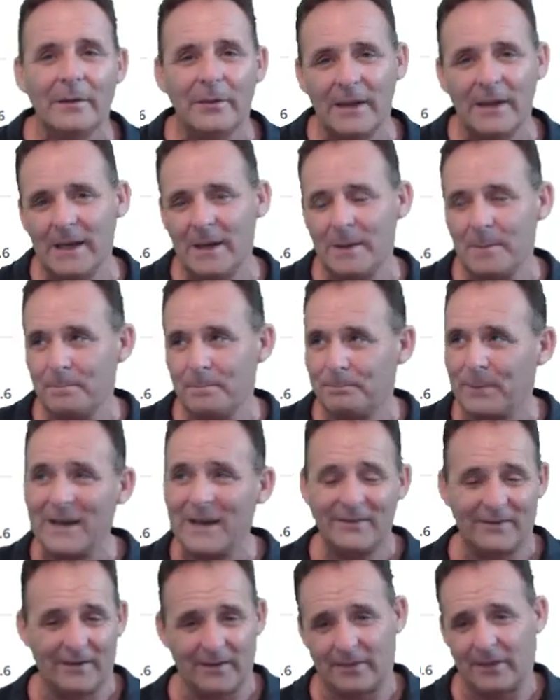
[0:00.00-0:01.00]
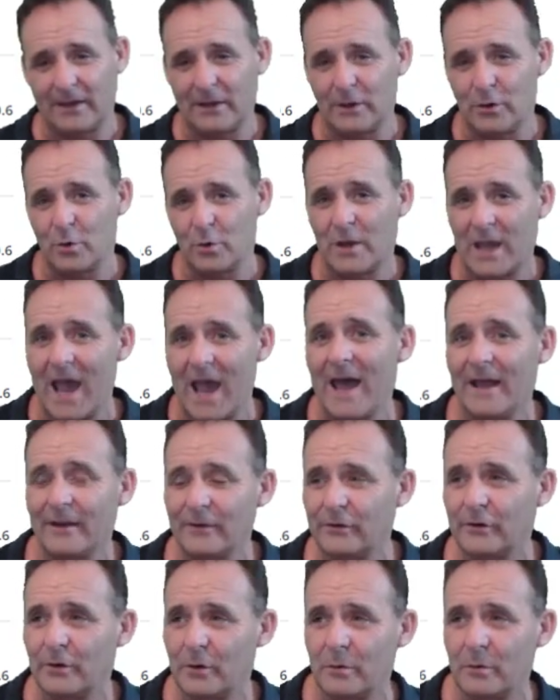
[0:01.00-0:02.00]
The basic thing you
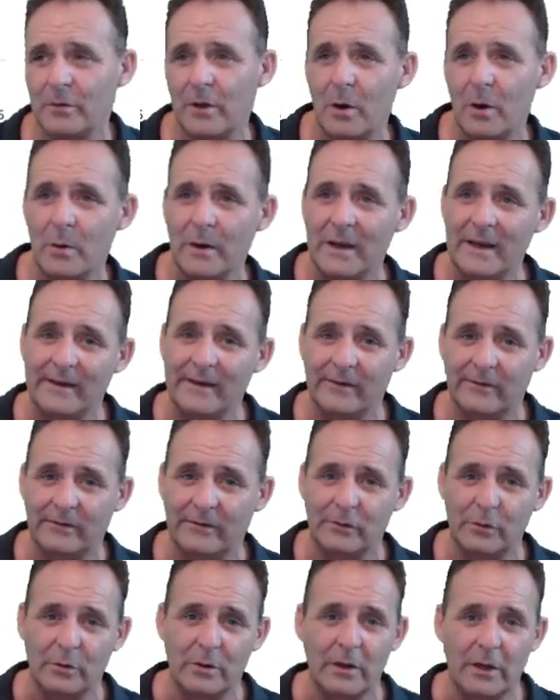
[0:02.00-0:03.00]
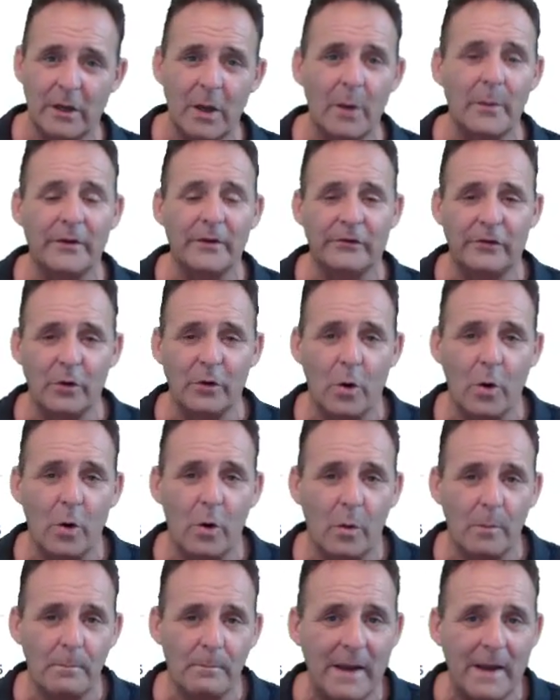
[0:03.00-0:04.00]
can do, though, is you can go into
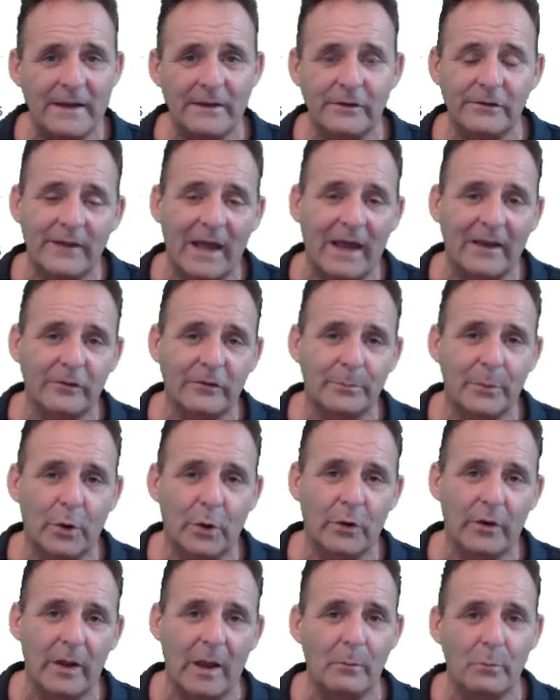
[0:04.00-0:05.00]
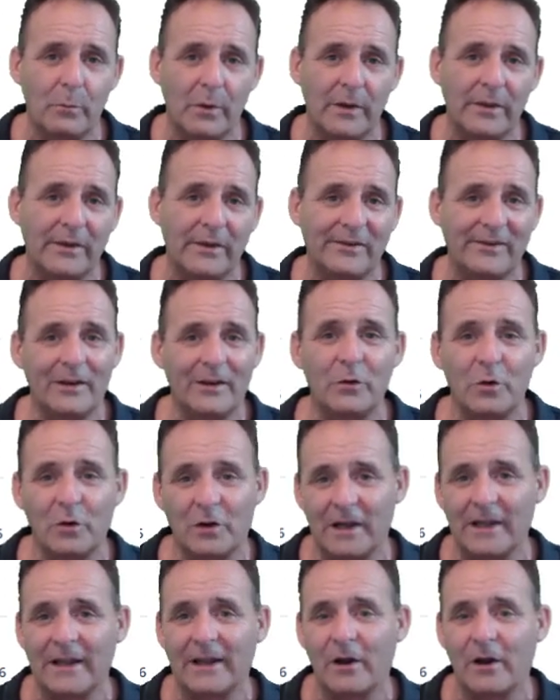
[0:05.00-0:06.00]
your main dashboard, and with the single
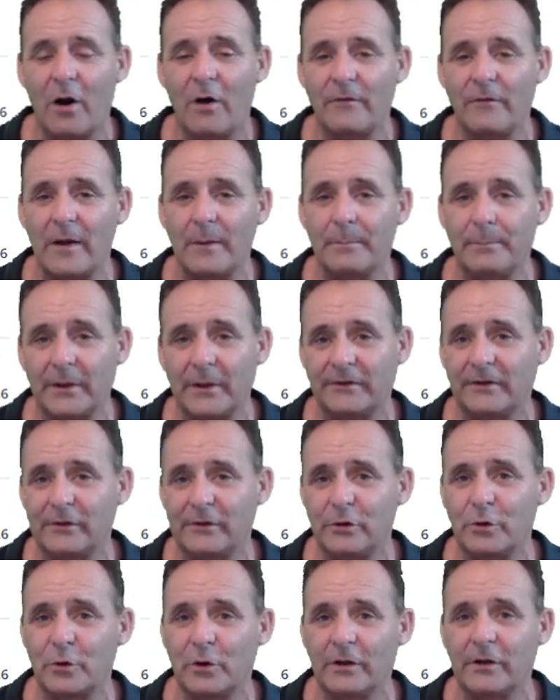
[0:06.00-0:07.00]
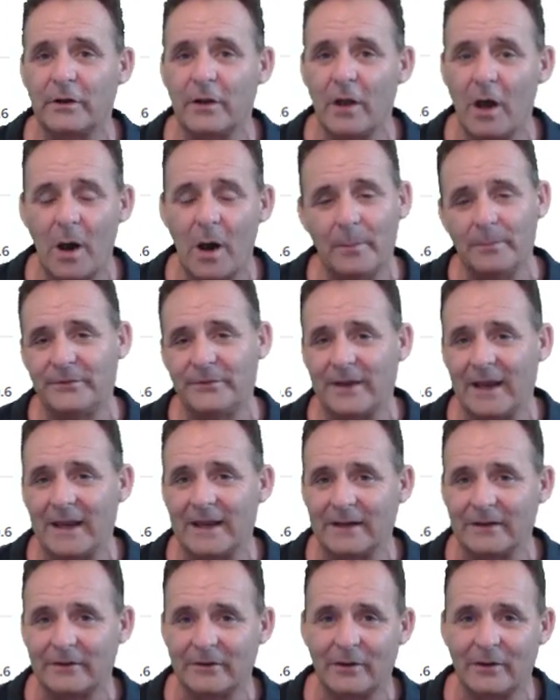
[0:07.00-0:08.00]
click of a button, you can
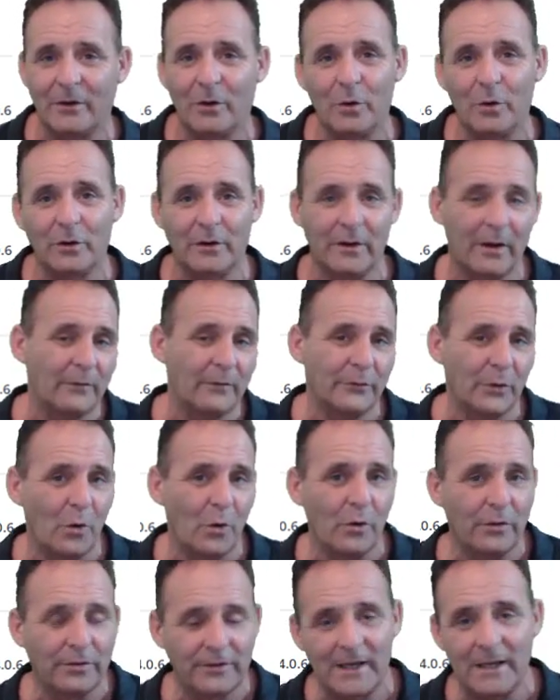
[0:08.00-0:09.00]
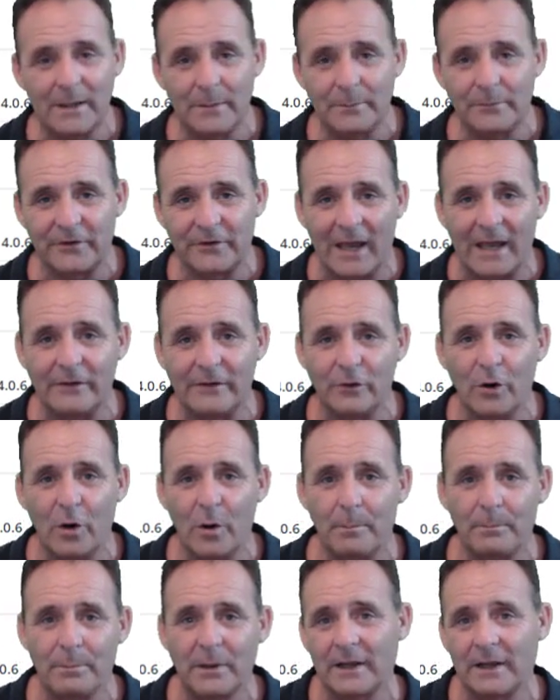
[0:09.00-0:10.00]
update all of your themes and
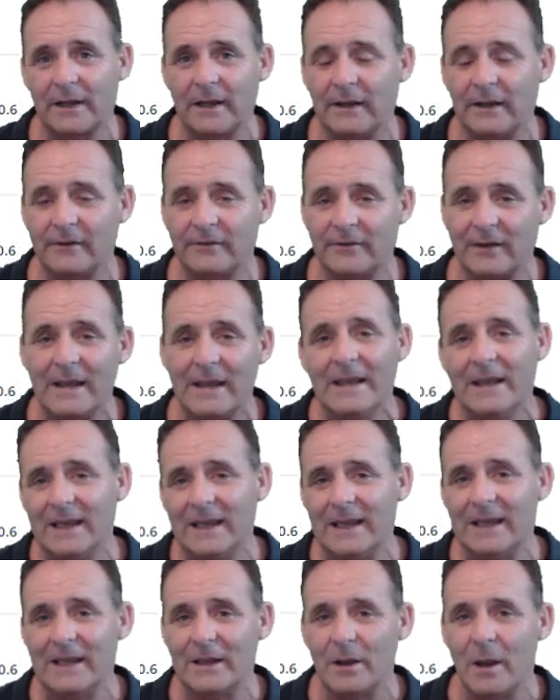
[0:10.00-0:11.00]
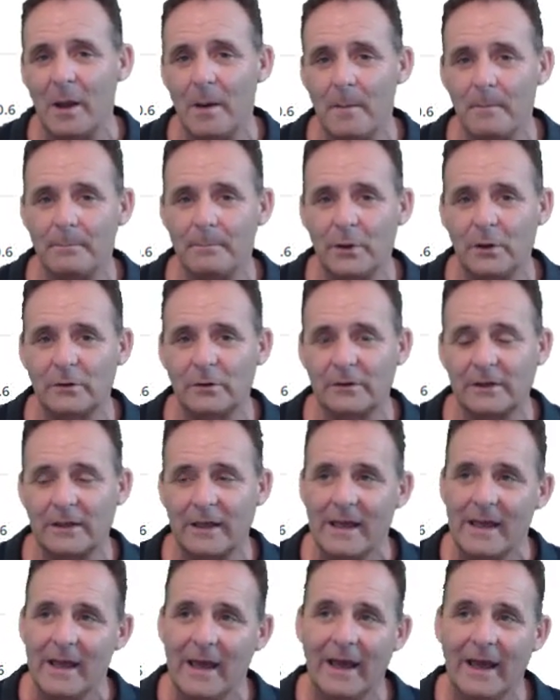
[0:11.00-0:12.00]
your plugins in bulk.
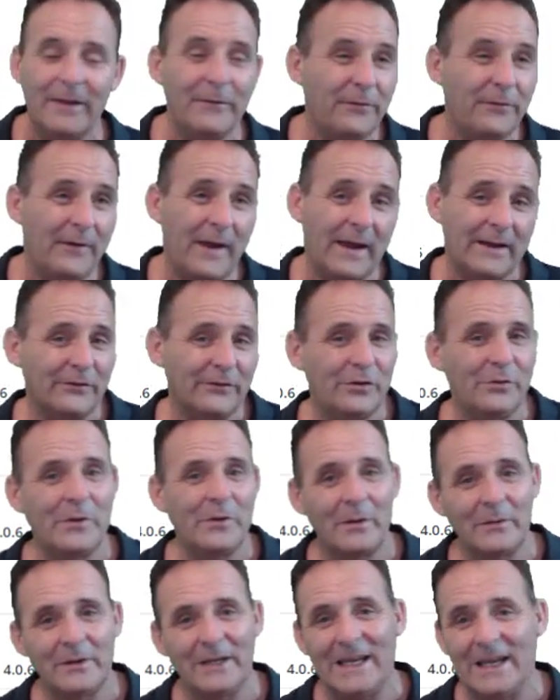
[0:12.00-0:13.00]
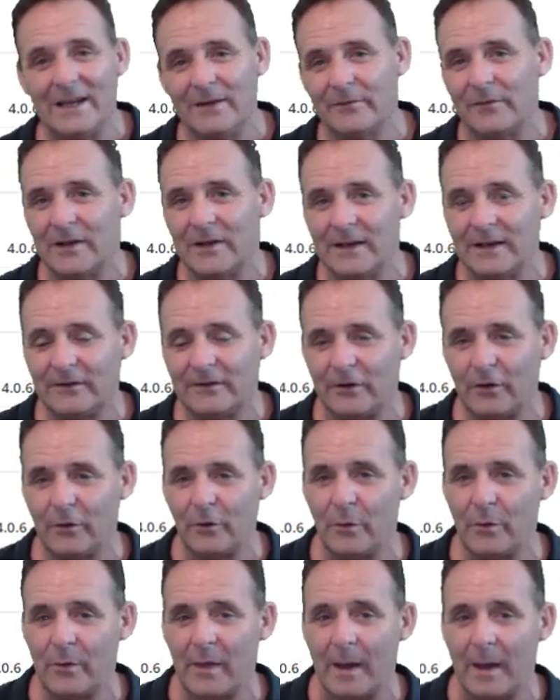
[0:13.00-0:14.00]
And in fact, you don't even need to
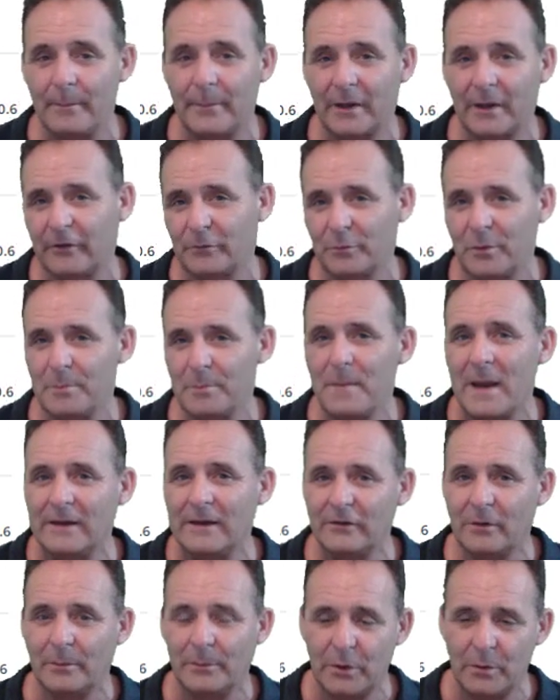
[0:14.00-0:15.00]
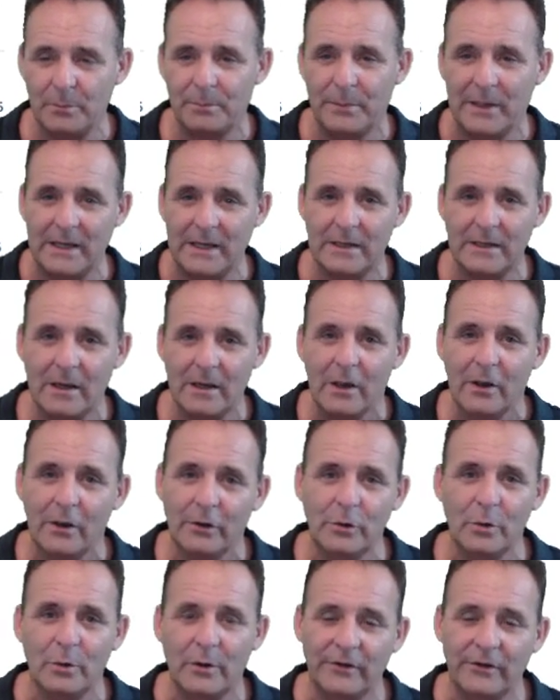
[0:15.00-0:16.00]
do that, because with MainWP,
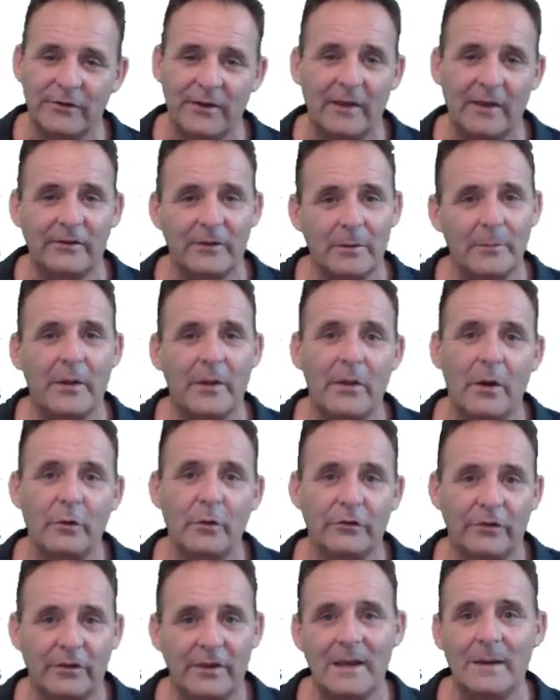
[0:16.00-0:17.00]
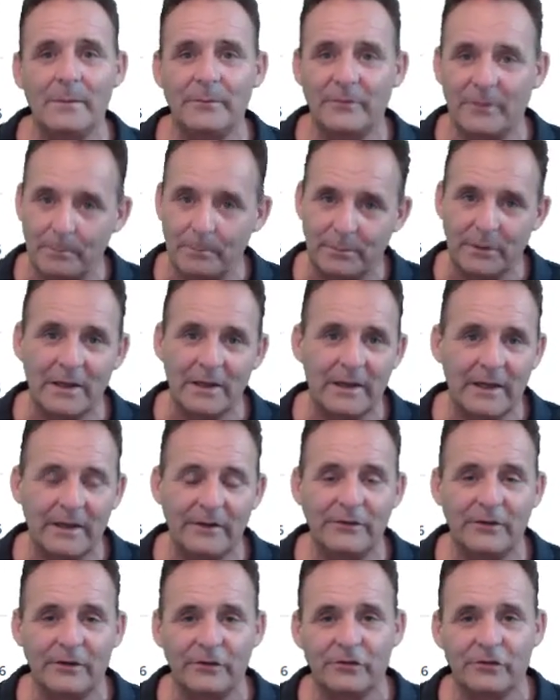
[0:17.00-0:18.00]
you can set some of those themes and
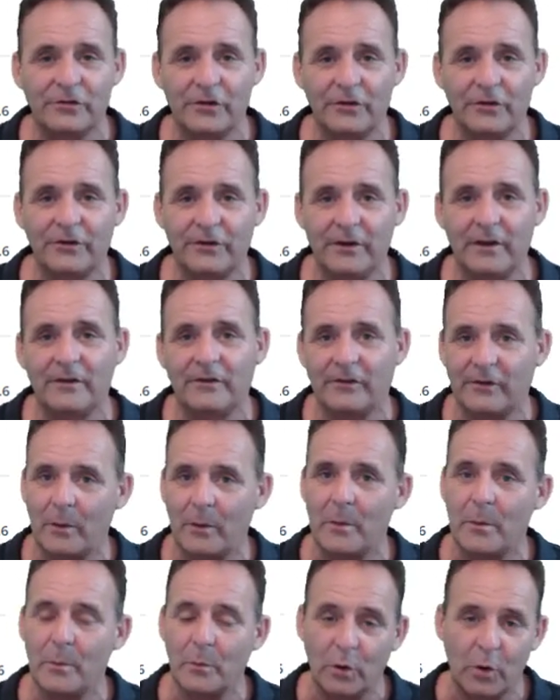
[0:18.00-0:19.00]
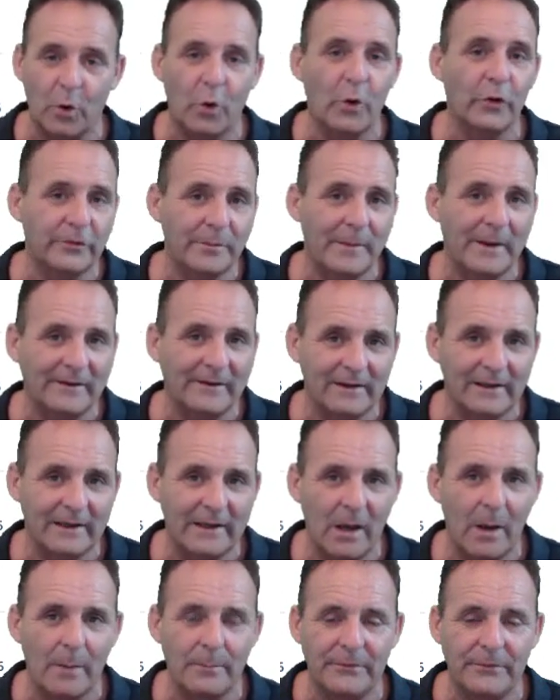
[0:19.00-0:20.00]
plugins as trusted, so it will
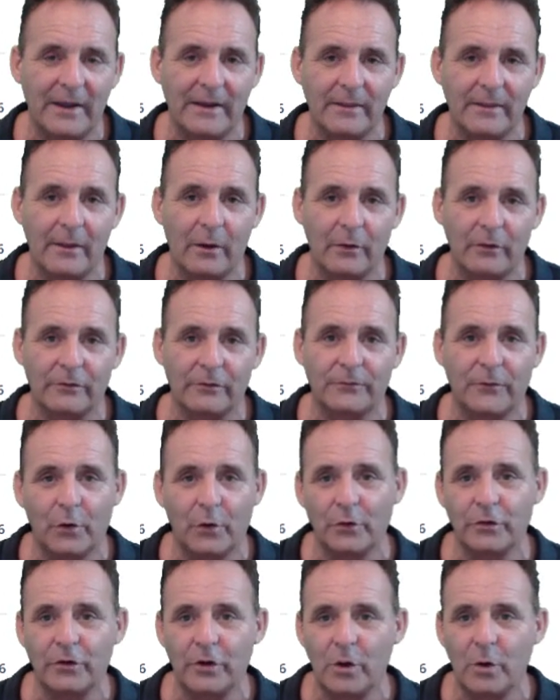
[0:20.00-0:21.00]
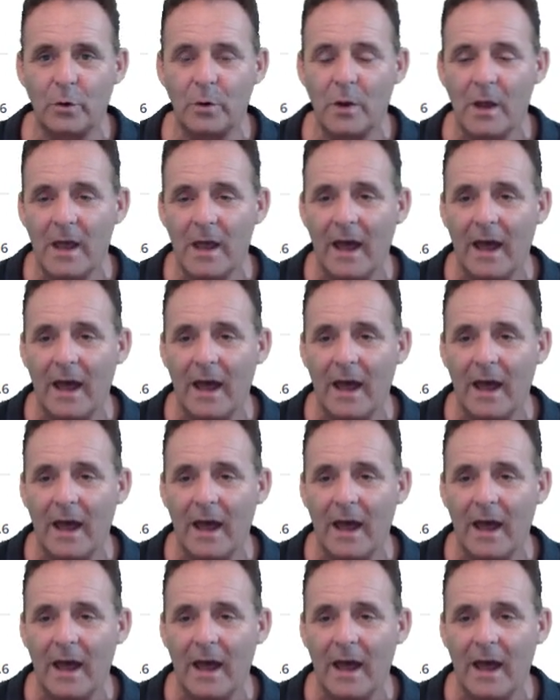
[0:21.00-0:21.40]
automatically update those for you.